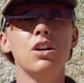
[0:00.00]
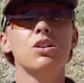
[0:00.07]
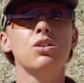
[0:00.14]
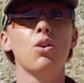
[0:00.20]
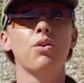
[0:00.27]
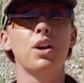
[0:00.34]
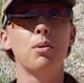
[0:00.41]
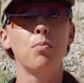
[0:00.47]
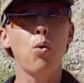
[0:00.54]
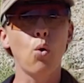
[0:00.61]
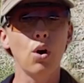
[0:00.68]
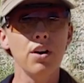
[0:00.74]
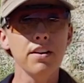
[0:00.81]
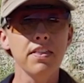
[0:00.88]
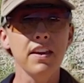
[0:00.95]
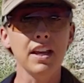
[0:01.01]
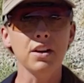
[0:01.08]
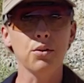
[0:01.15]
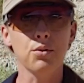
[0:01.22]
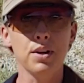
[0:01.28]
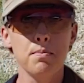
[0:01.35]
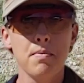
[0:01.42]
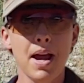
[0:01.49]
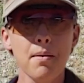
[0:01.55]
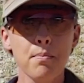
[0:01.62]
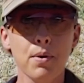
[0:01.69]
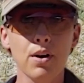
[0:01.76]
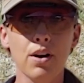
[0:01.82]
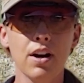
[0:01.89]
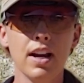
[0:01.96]
So the important thing to
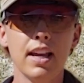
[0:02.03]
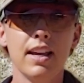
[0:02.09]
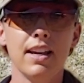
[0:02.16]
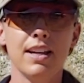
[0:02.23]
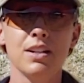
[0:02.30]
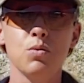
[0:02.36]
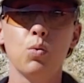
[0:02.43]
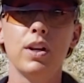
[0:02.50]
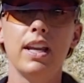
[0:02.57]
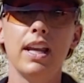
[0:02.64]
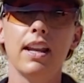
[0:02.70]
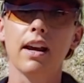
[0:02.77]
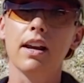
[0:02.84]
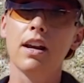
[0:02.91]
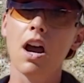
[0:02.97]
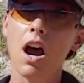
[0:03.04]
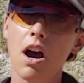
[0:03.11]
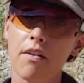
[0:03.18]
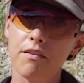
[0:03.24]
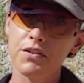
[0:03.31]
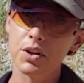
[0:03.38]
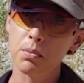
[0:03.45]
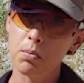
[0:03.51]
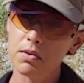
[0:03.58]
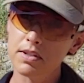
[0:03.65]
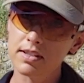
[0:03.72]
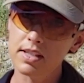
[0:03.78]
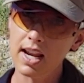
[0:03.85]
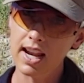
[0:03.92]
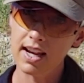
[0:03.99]
remember is we need a comfortable
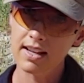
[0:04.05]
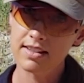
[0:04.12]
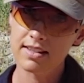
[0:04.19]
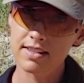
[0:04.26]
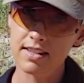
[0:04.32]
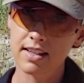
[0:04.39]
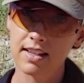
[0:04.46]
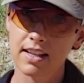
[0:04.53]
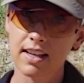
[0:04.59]
stance